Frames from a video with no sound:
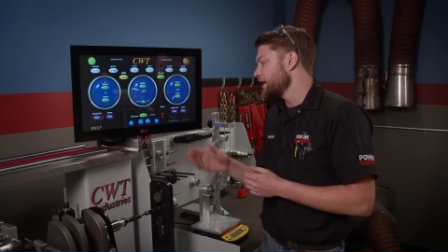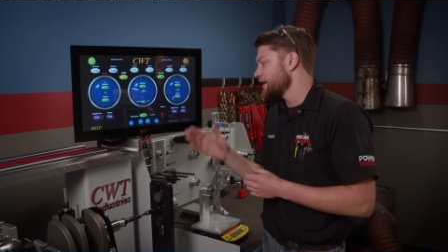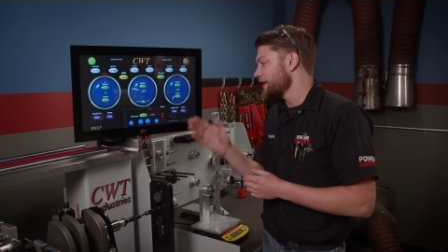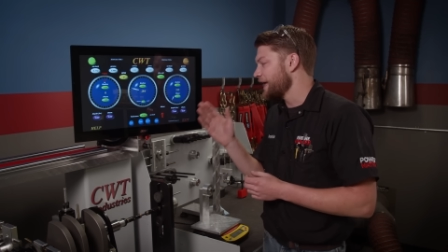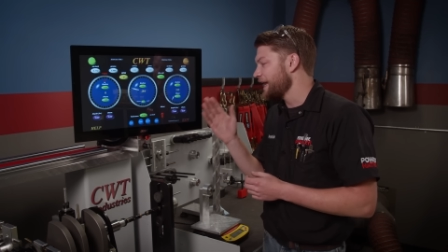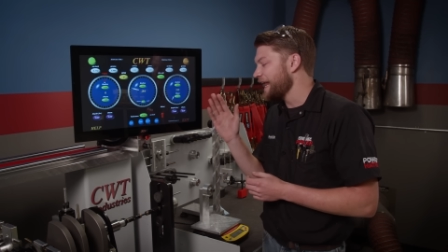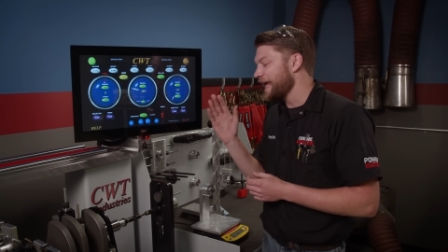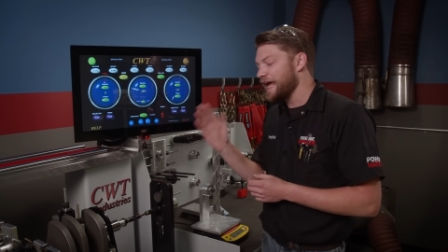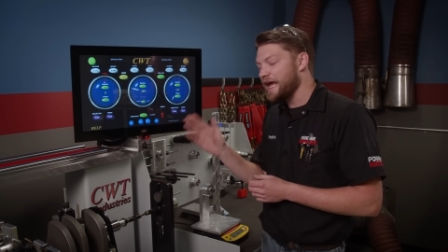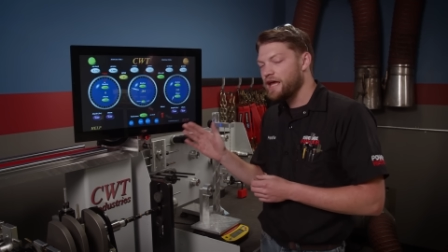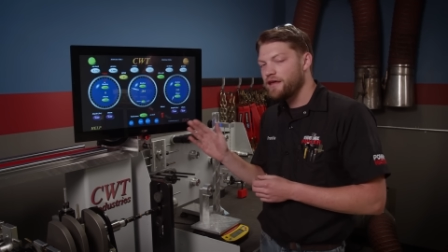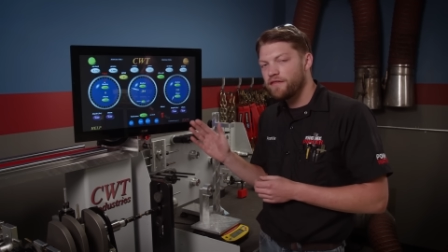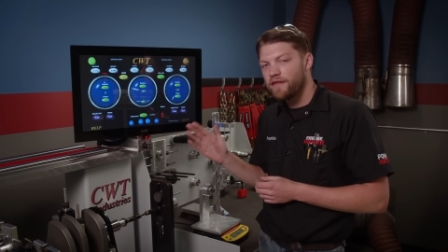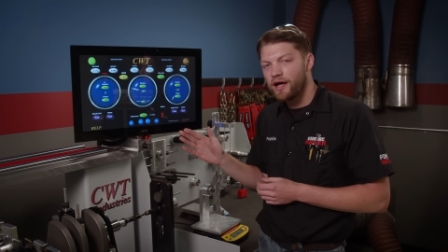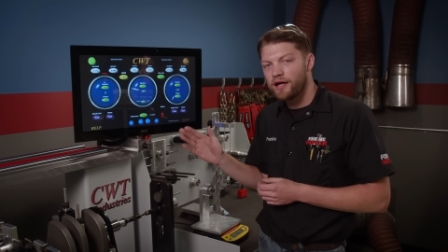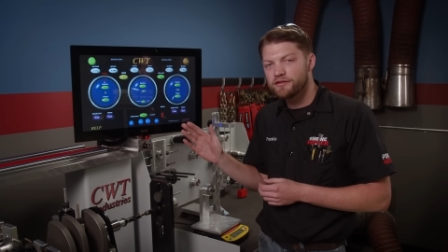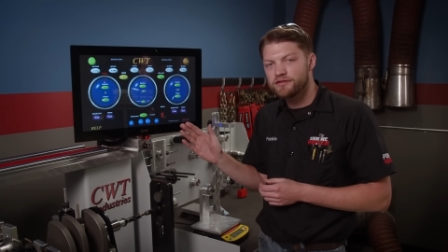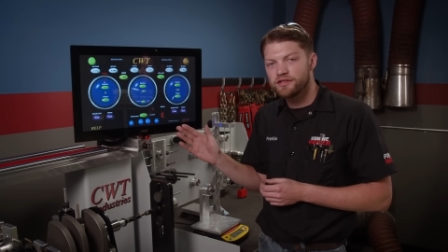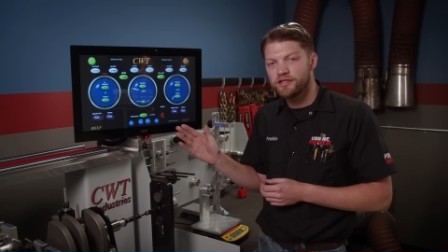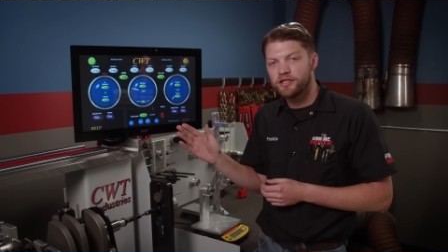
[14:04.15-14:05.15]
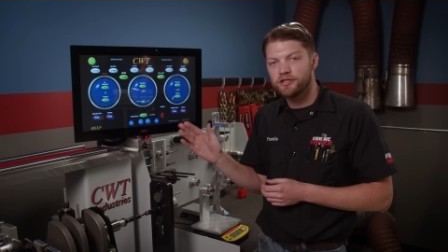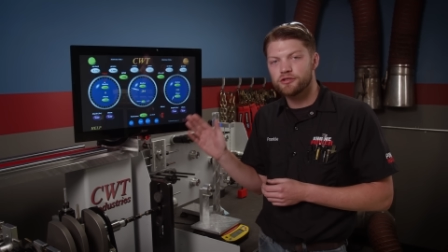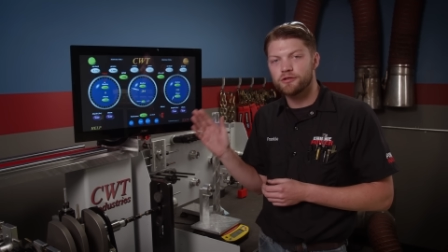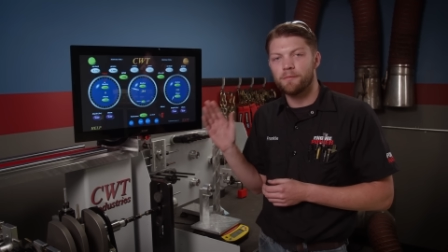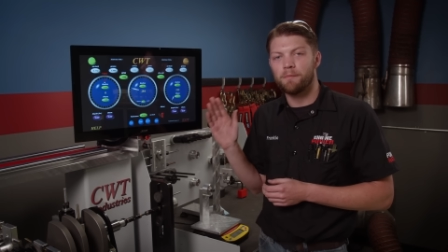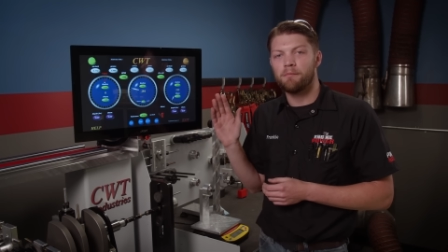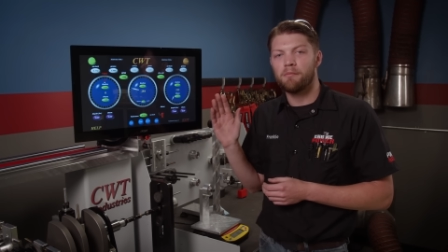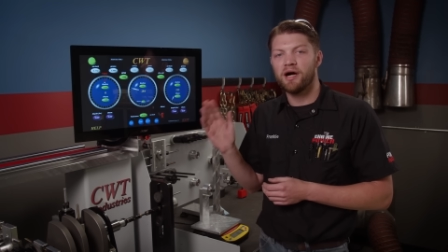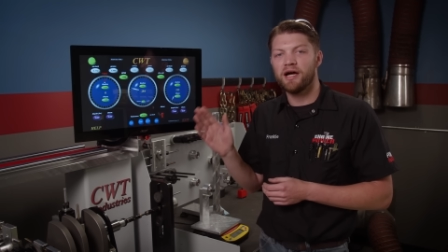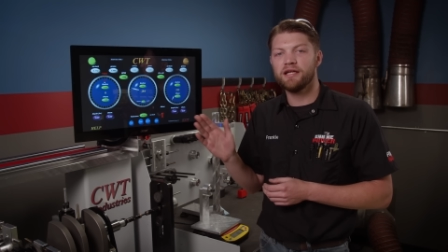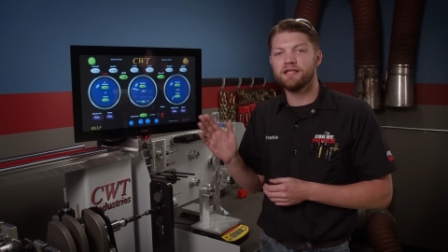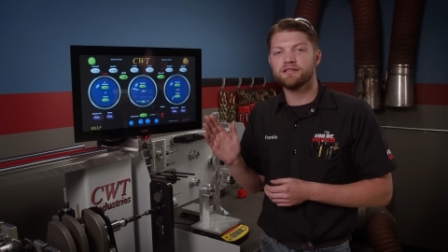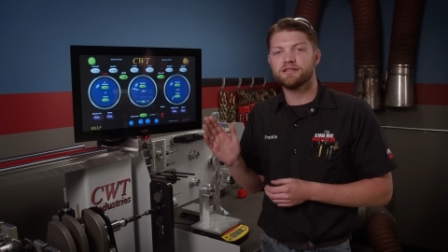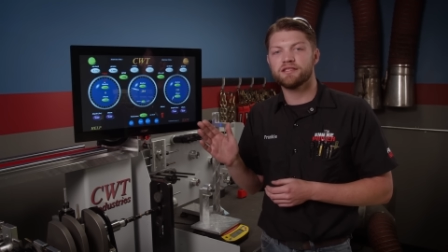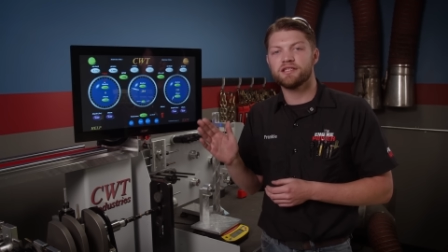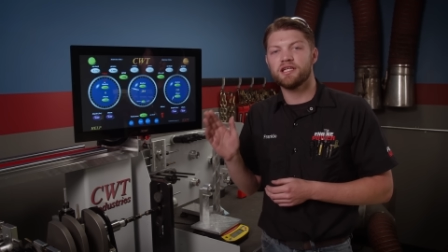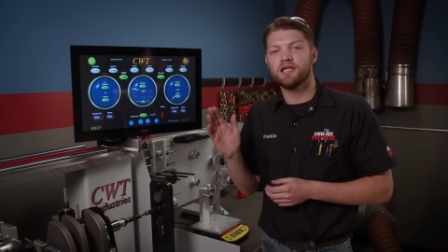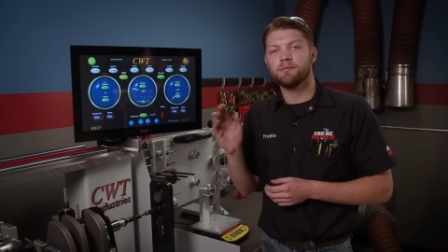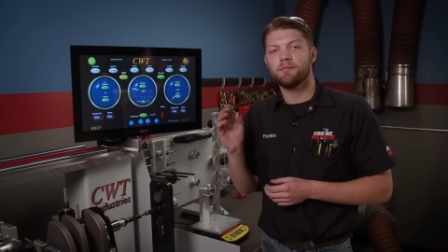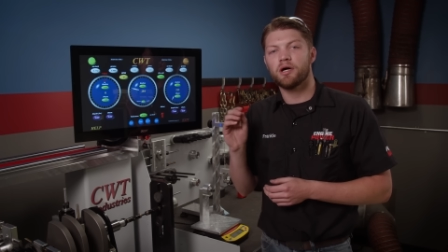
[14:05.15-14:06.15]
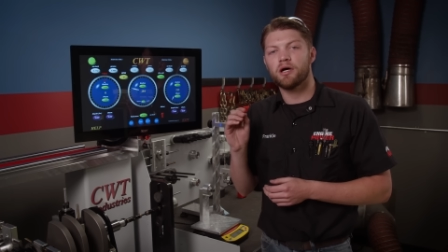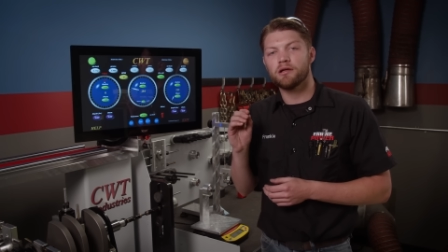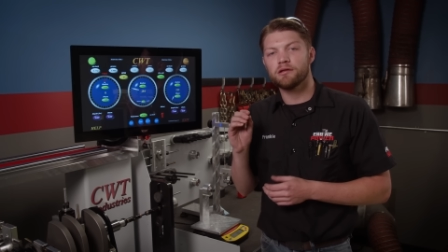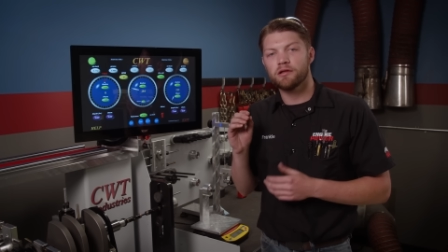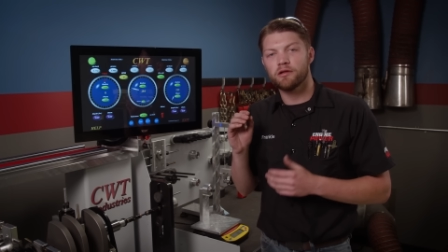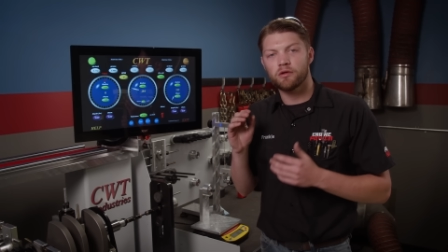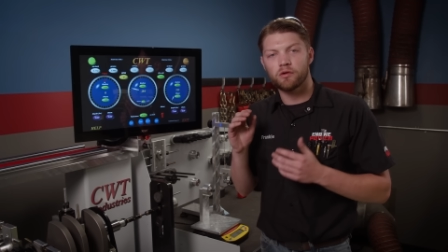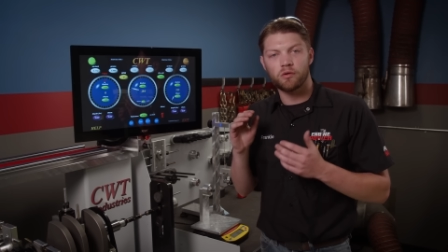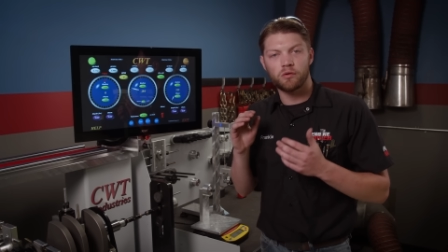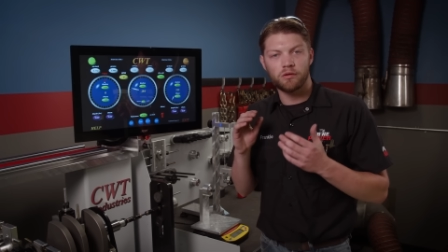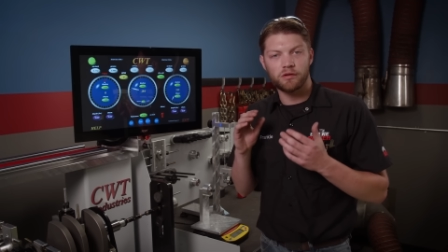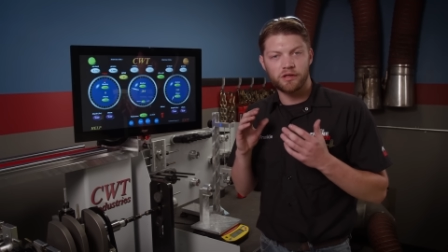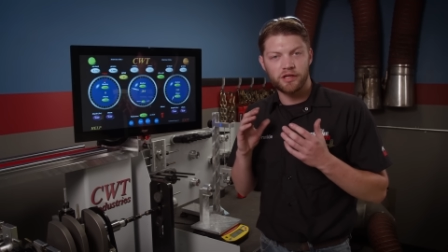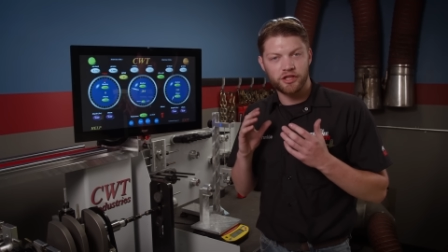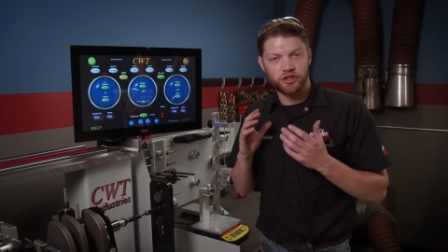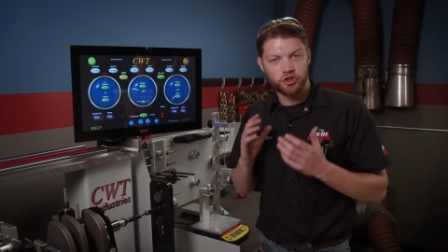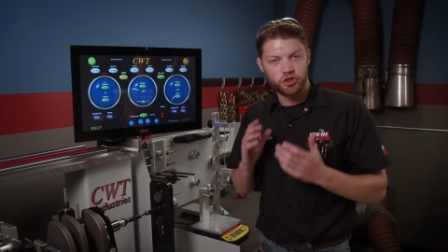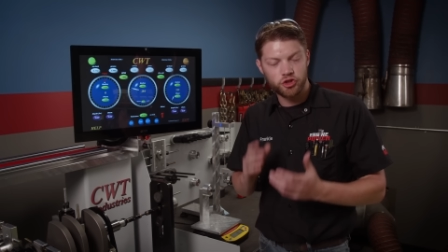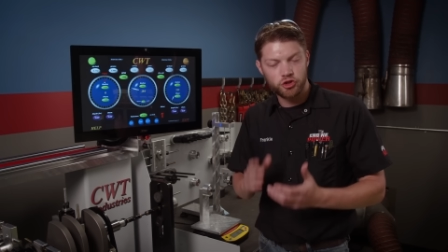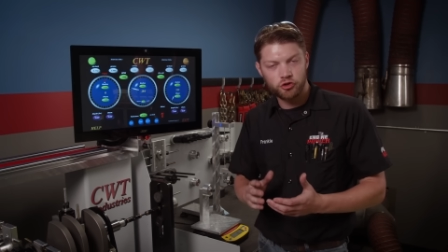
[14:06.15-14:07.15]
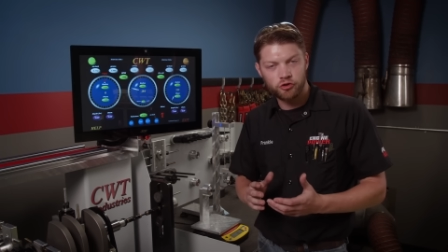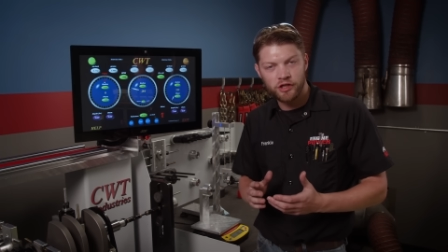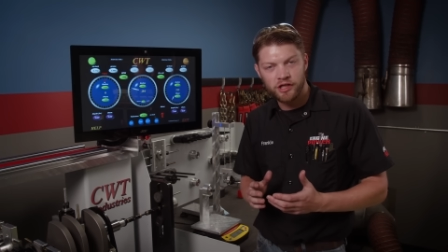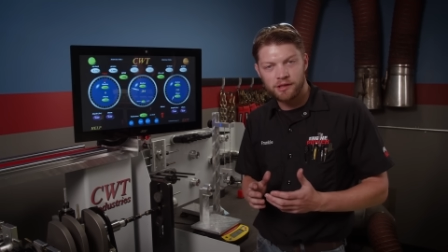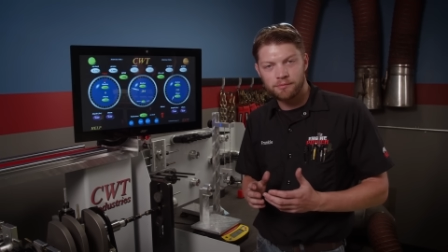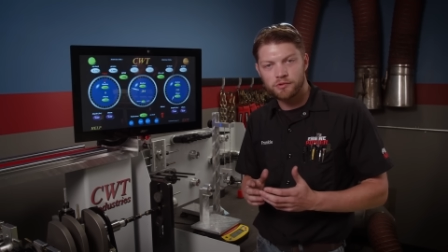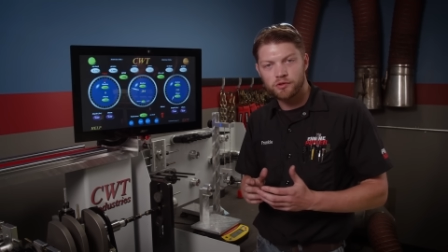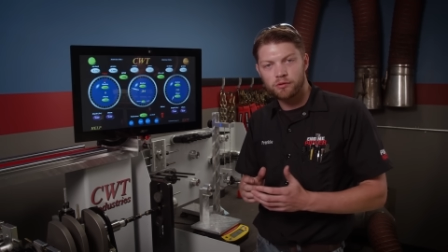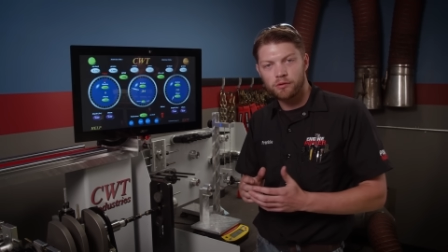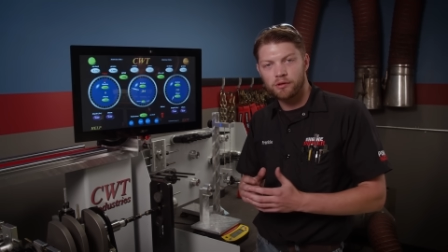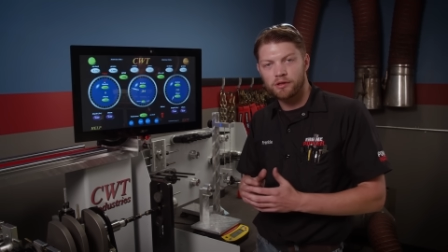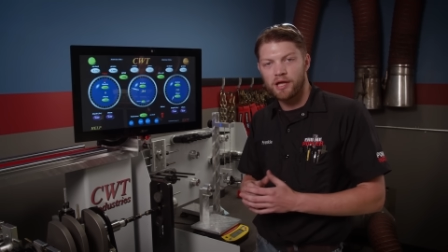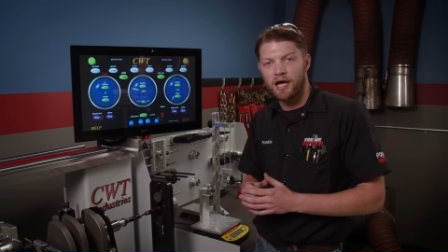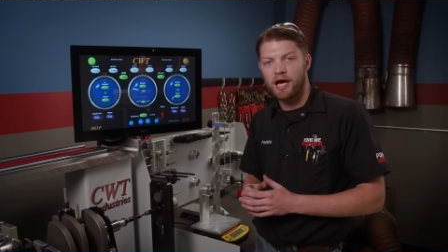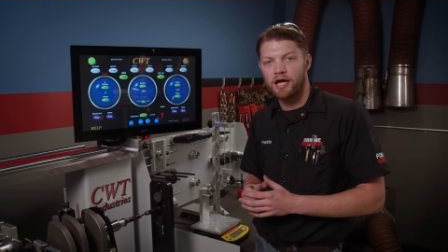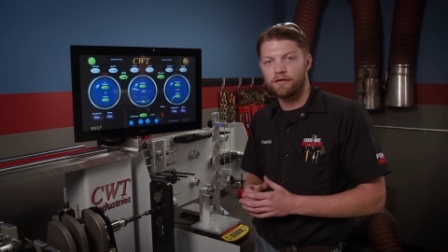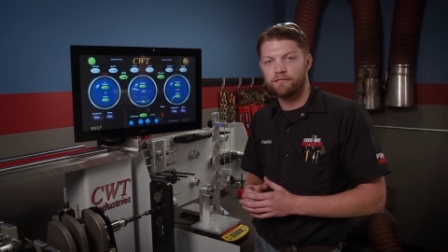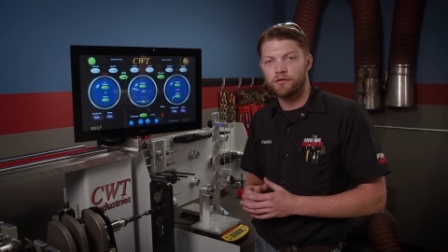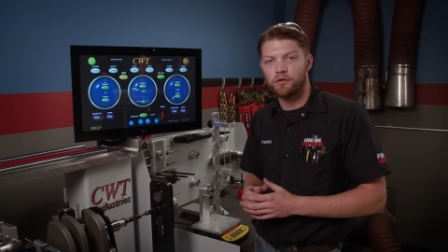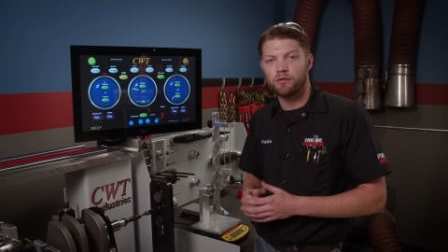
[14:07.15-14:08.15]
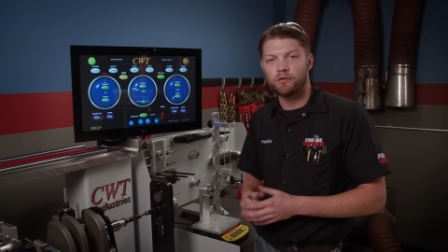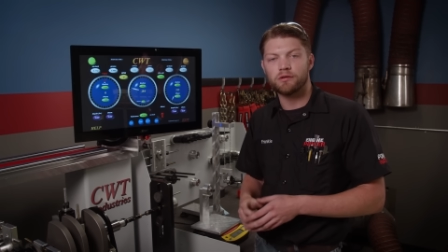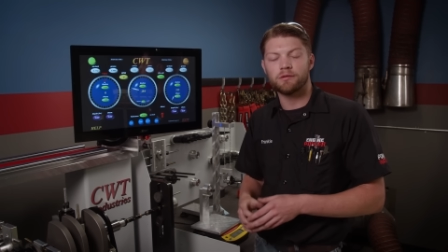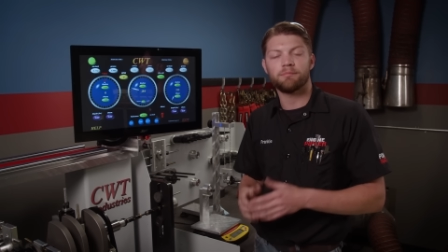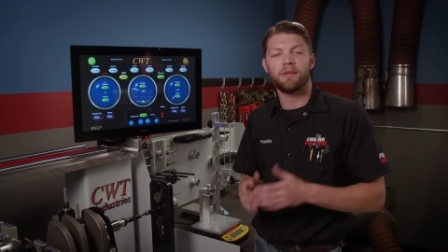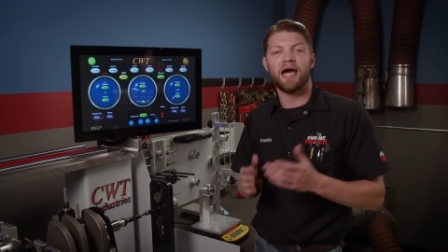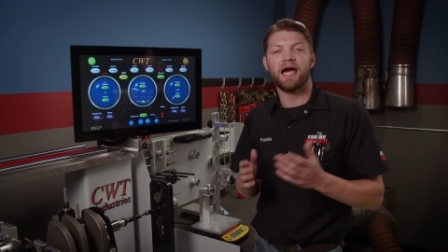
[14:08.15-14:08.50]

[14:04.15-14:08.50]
And that 1/8 ounce-inch might seem a little extreme to a lot of you.